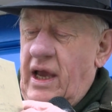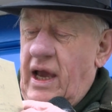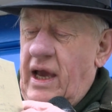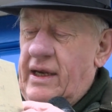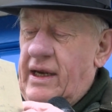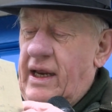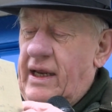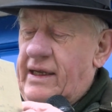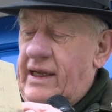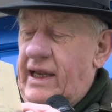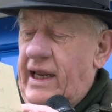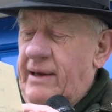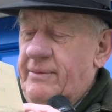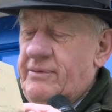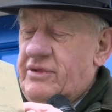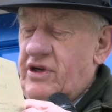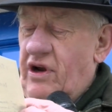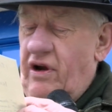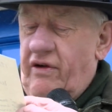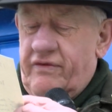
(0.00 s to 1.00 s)
And I claim
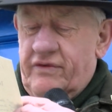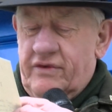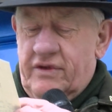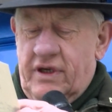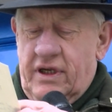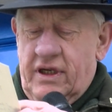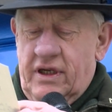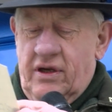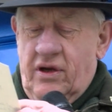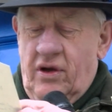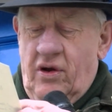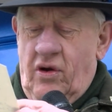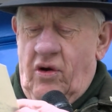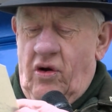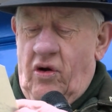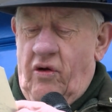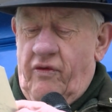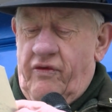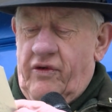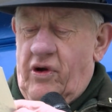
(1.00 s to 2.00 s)
sovereignty
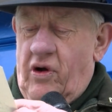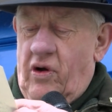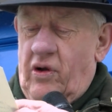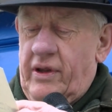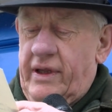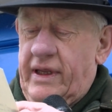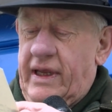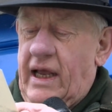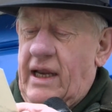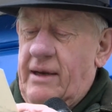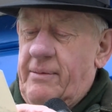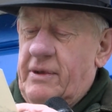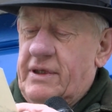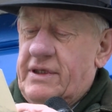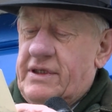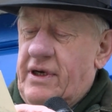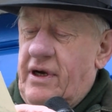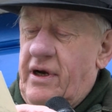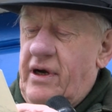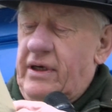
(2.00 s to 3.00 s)
over all the
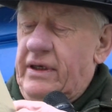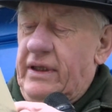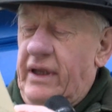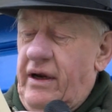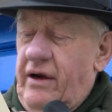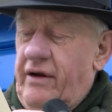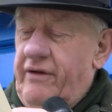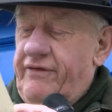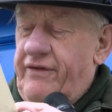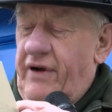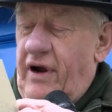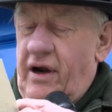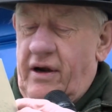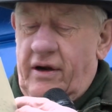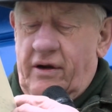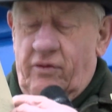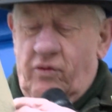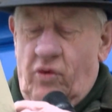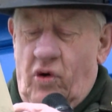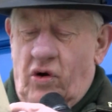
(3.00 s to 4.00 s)
elements, earth, air, fire
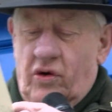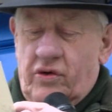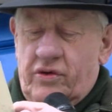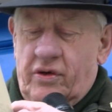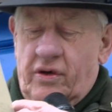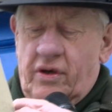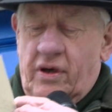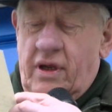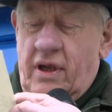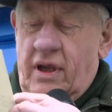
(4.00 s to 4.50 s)
and water,